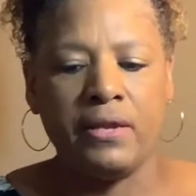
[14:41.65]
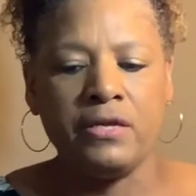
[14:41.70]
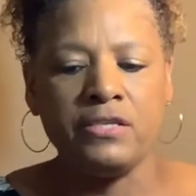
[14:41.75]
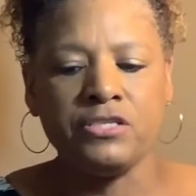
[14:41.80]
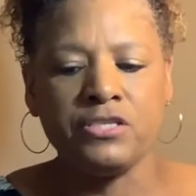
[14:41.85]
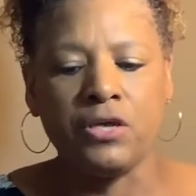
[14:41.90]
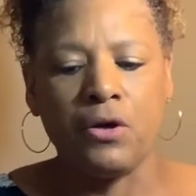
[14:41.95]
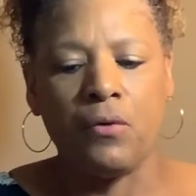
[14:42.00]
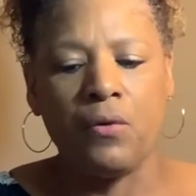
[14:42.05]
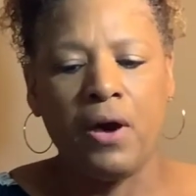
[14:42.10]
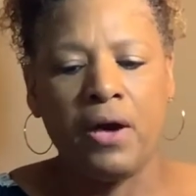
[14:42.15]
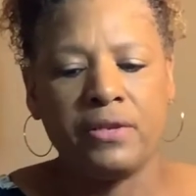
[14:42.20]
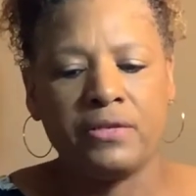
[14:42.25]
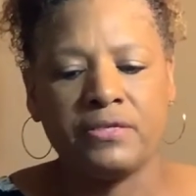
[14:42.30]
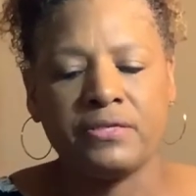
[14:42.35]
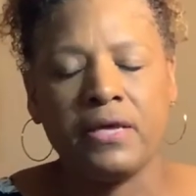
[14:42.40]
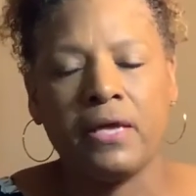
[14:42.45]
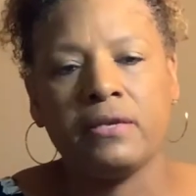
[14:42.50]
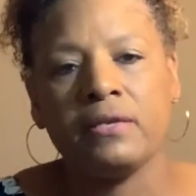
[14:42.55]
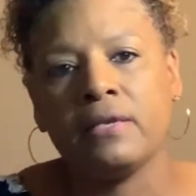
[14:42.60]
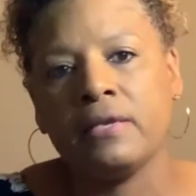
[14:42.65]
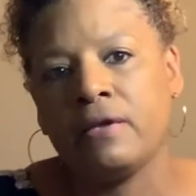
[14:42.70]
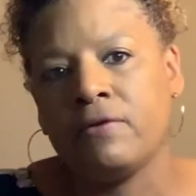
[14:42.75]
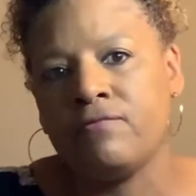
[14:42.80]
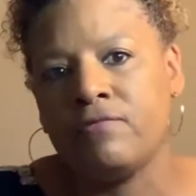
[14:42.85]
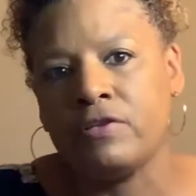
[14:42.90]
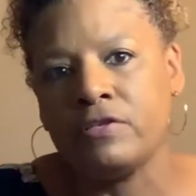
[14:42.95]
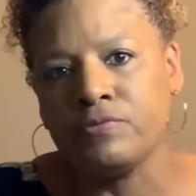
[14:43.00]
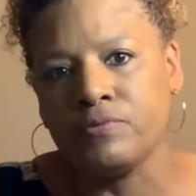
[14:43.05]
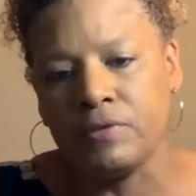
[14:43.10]
so I decided to leave
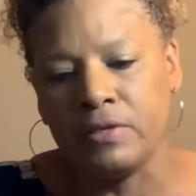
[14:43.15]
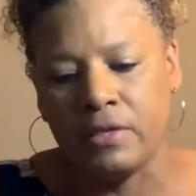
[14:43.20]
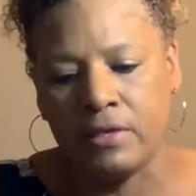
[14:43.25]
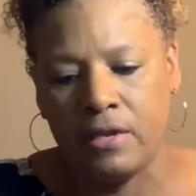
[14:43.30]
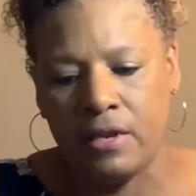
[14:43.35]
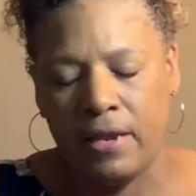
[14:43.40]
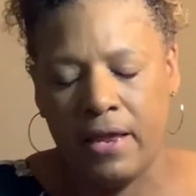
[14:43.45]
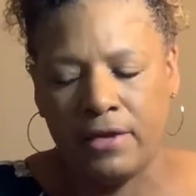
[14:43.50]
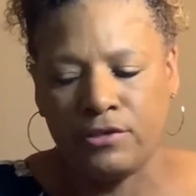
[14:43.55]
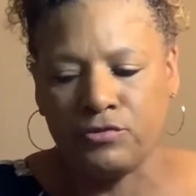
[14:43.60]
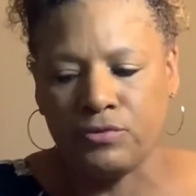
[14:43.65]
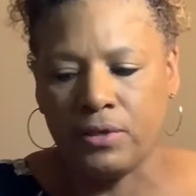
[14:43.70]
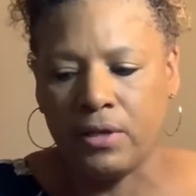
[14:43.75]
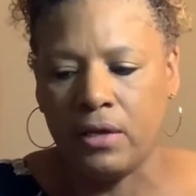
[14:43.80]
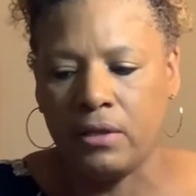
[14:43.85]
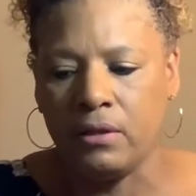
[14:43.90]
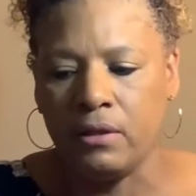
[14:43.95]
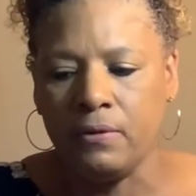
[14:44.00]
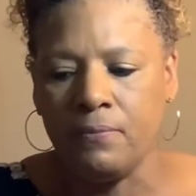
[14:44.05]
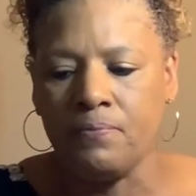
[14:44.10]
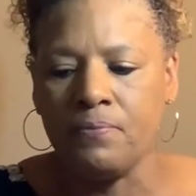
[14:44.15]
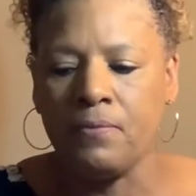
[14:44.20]
this one in the natural color.